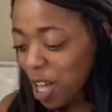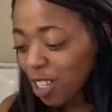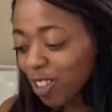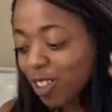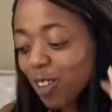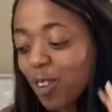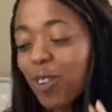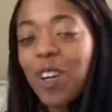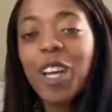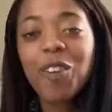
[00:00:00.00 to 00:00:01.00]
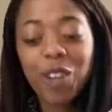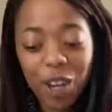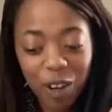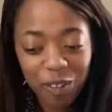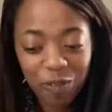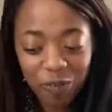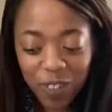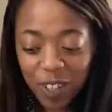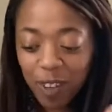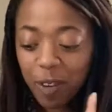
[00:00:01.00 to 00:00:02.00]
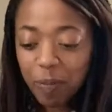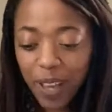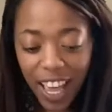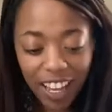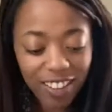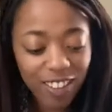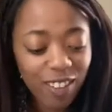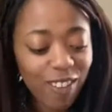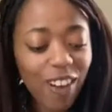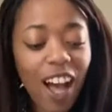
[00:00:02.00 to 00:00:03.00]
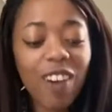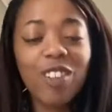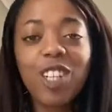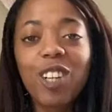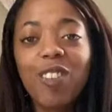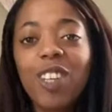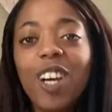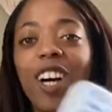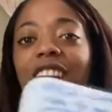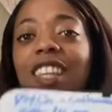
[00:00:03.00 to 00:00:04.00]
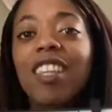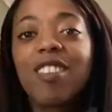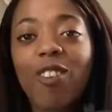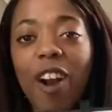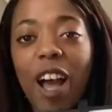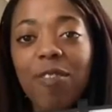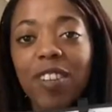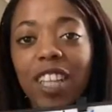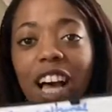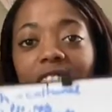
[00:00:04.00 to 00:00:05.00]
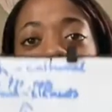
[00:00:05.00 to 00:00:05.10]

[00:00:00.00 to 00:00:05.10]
so here we go. Going back to, I was showing y'all this graph a lot,